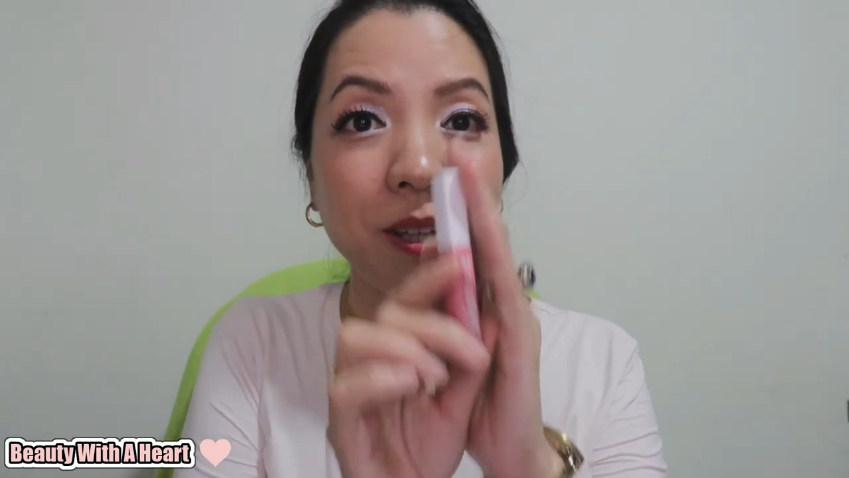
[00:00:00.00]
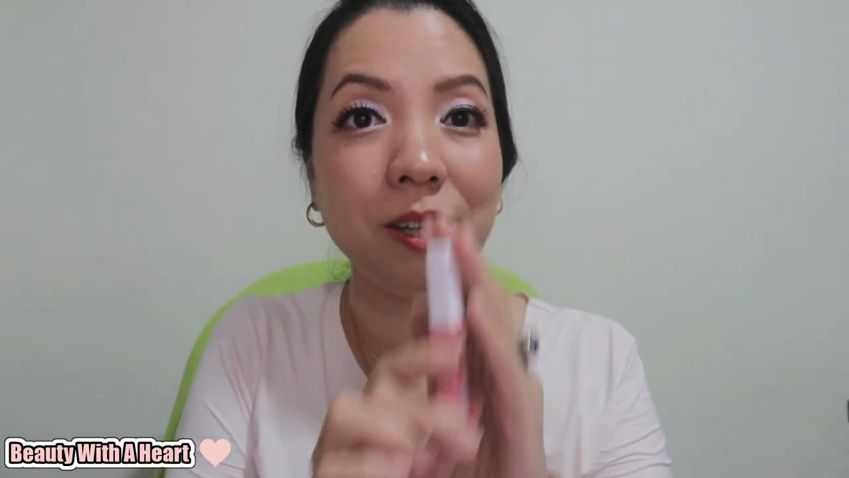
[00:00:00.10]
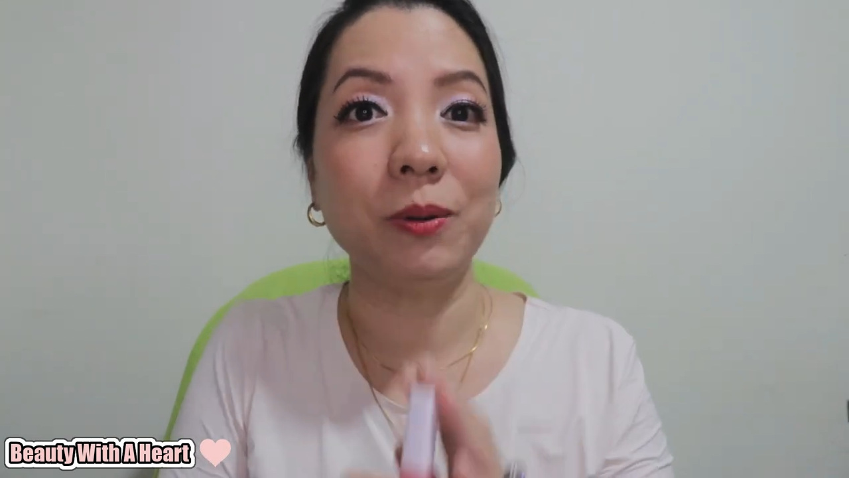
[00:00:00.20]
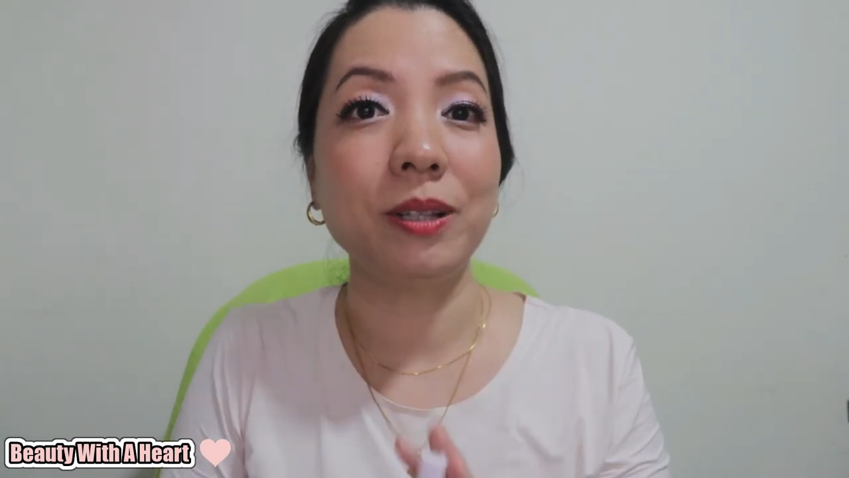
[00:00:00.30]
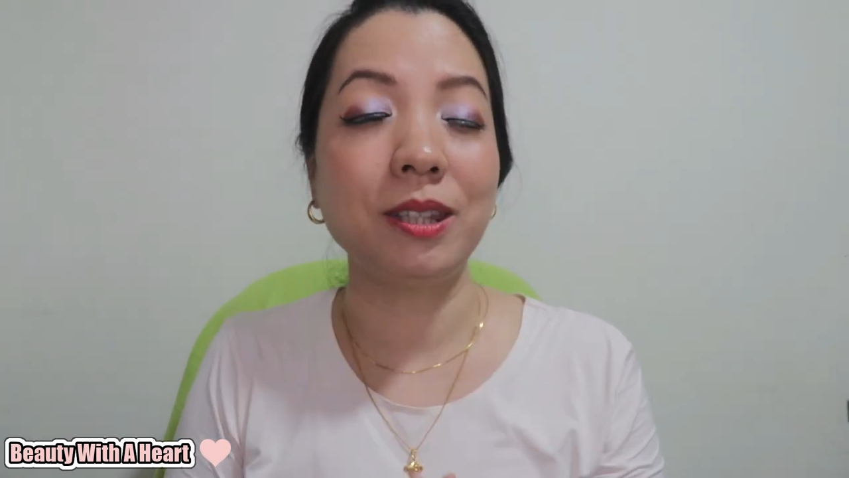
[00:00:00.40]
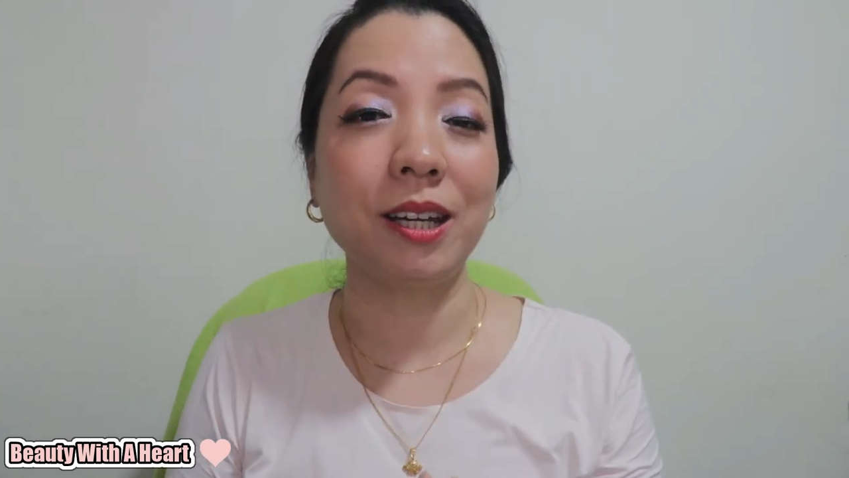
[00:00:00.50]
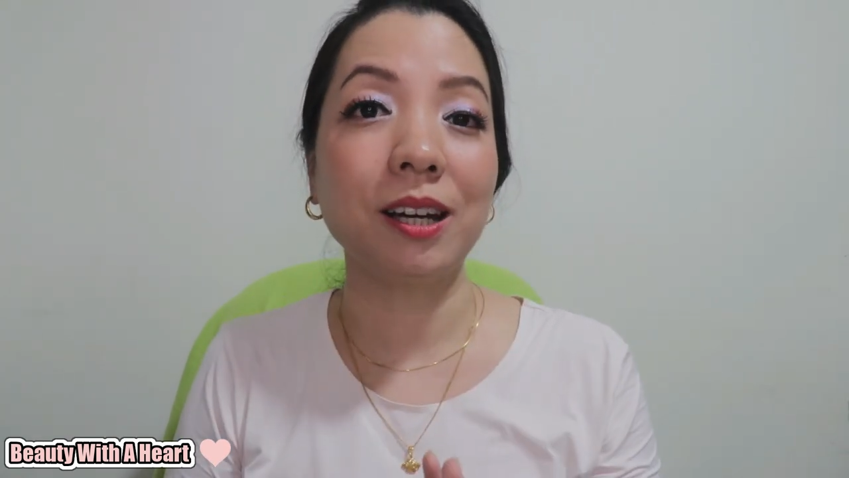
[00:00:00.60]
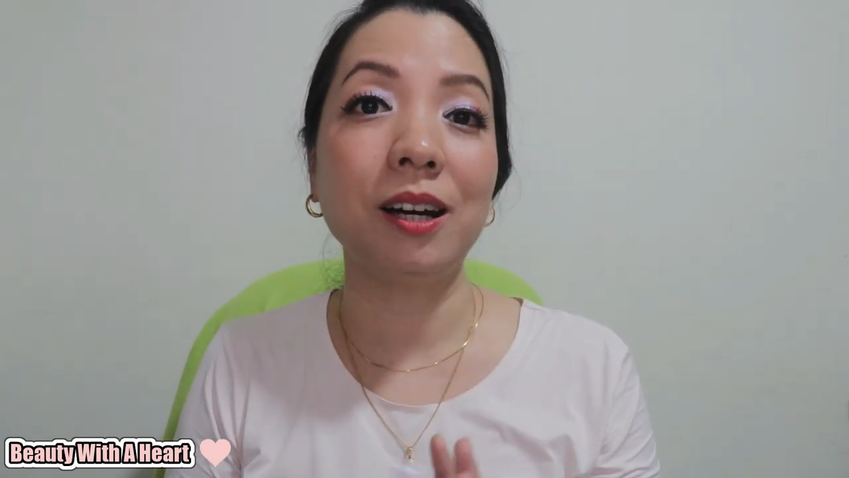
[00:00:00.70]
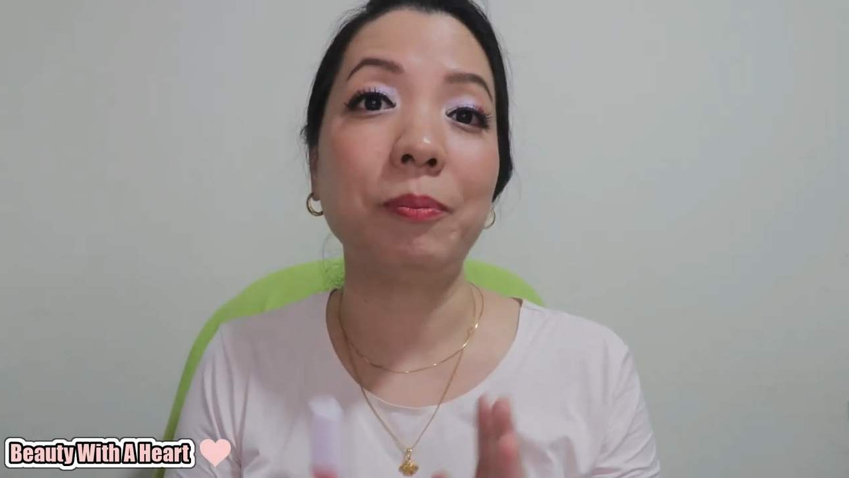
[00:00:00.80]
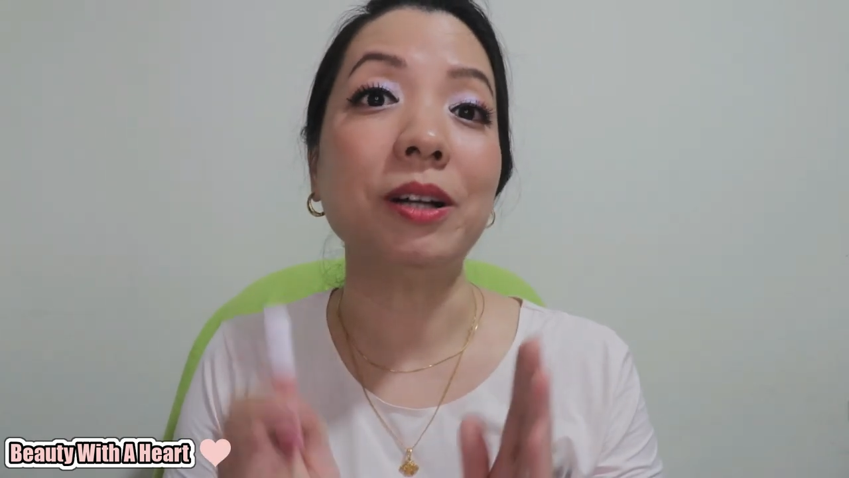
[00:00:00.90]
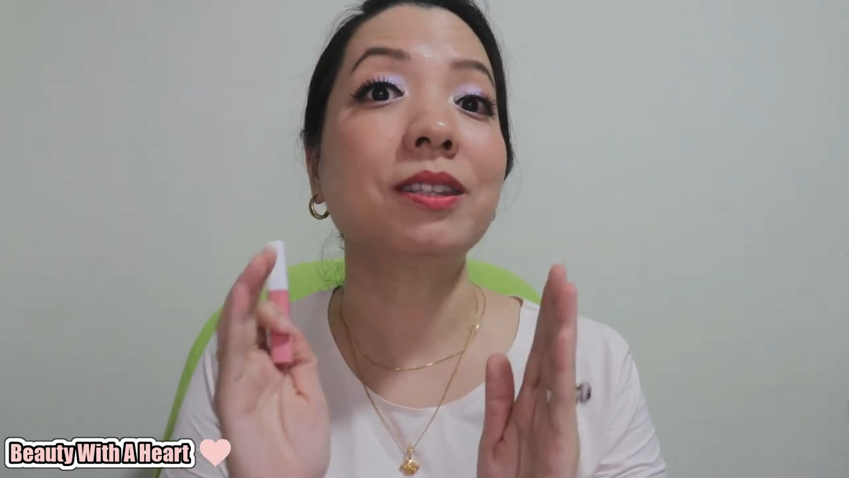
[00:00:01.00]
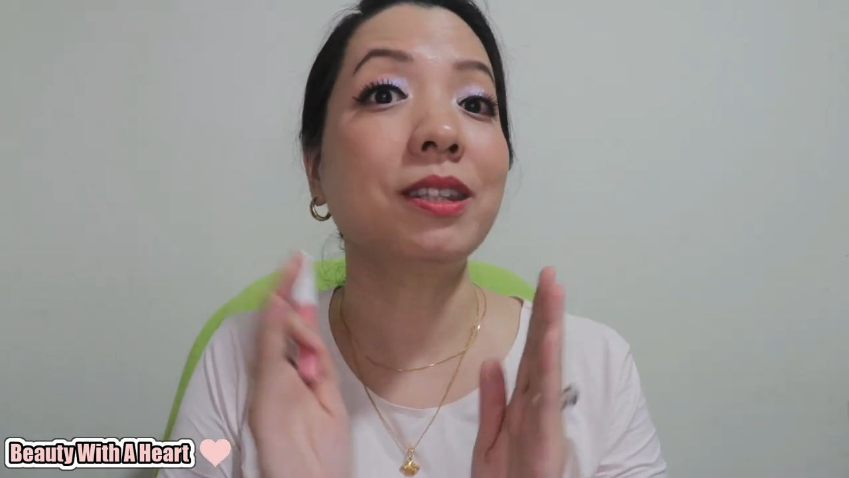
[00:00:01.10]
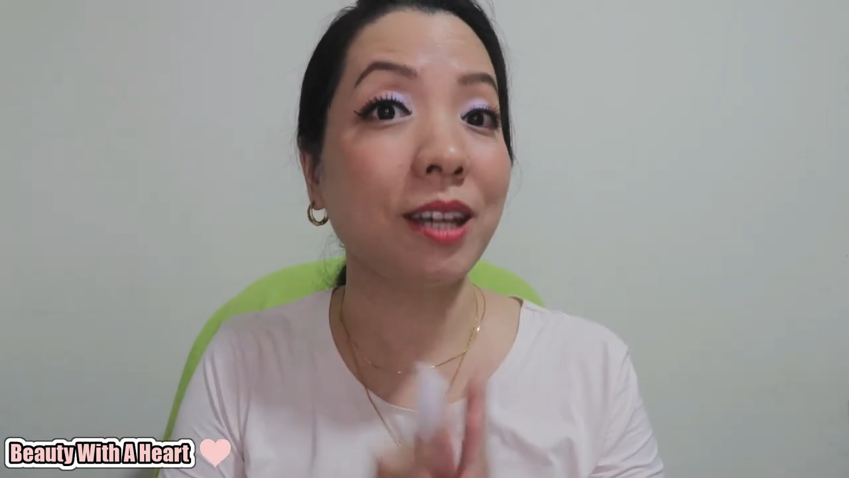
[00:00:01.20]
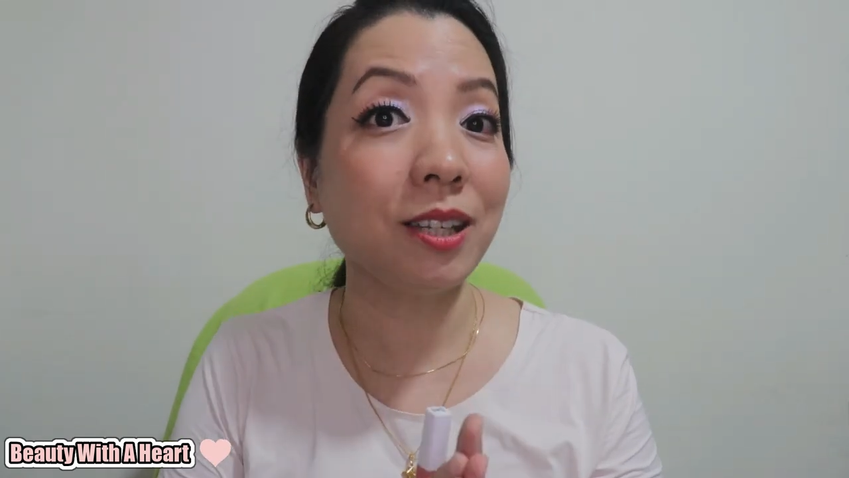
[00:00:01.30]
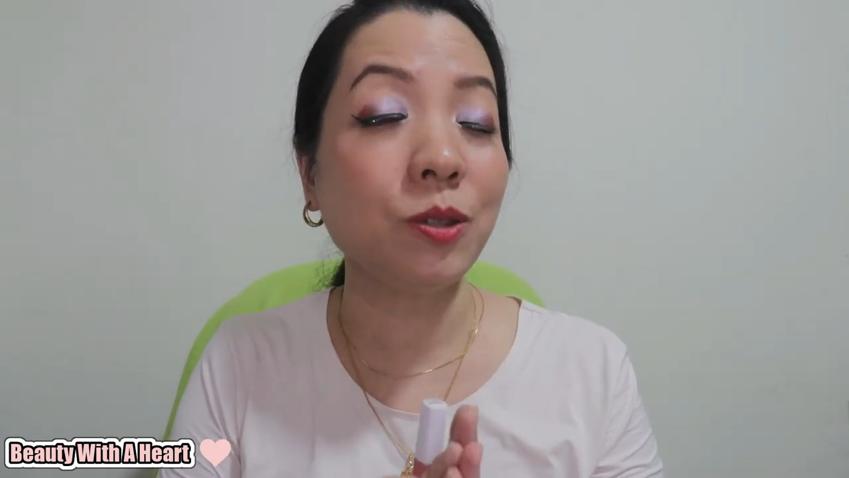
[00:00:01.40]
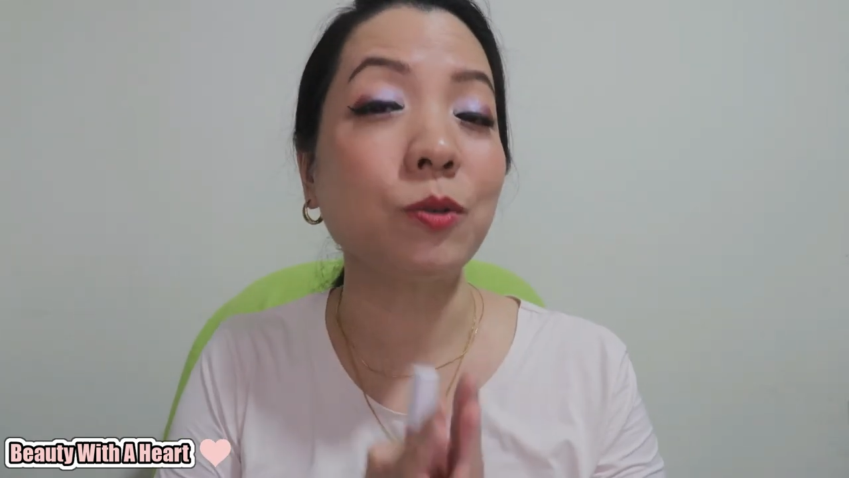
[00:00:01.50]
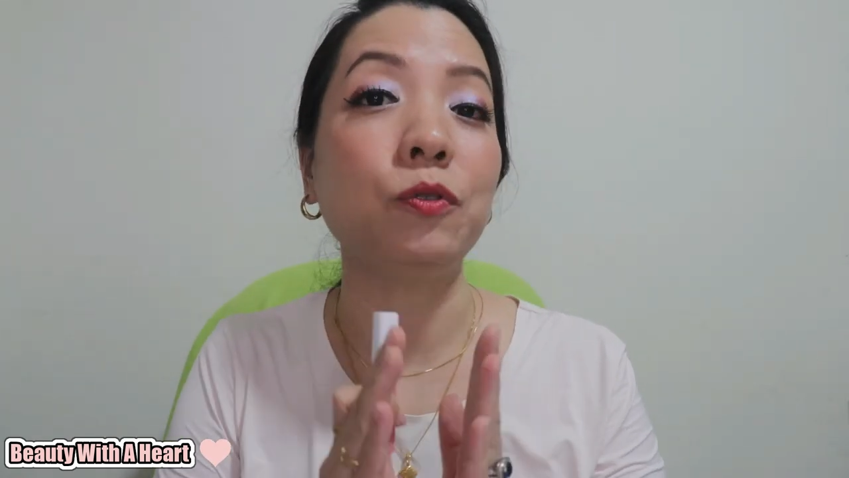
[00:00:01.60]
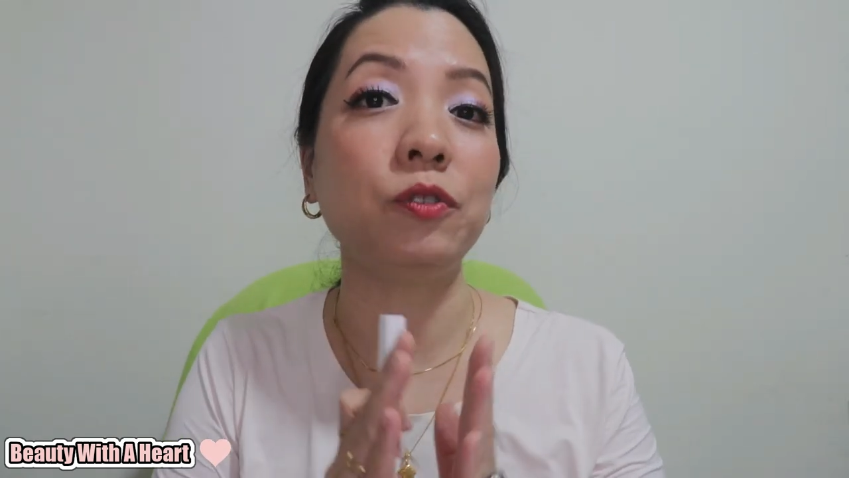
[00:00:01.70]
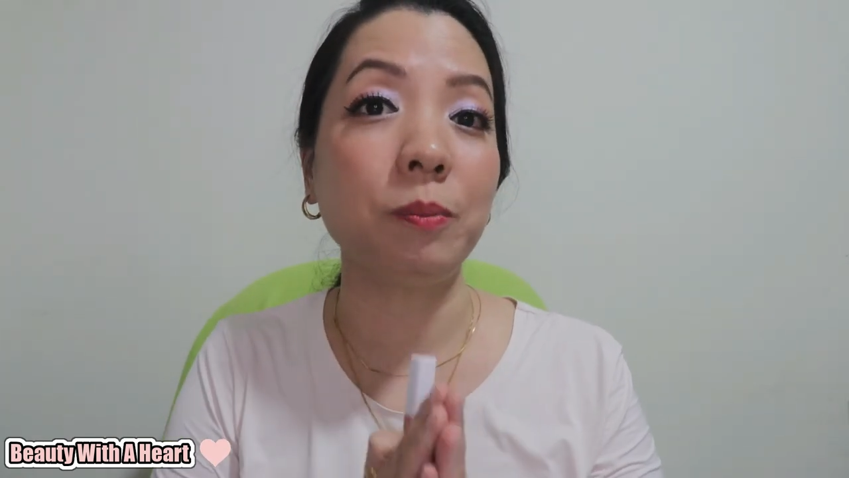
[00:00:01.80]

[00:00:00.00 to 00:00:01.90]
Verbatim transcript: it will take about 10 to 15